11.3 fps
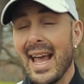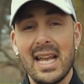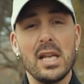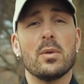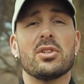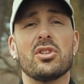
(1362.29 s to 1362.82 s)

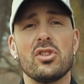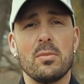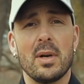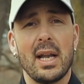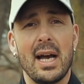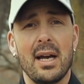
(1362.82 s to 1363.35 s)
any questions you
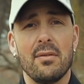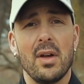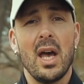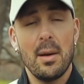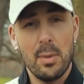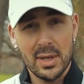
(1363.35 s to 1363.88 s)
might have
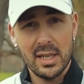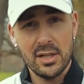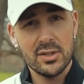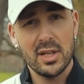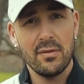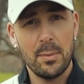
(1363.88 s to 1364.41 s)
about getting
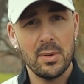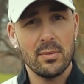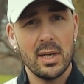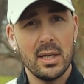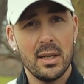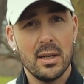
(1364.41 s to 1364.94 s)
yourself up and
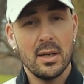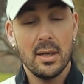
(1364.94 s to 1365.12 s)
running,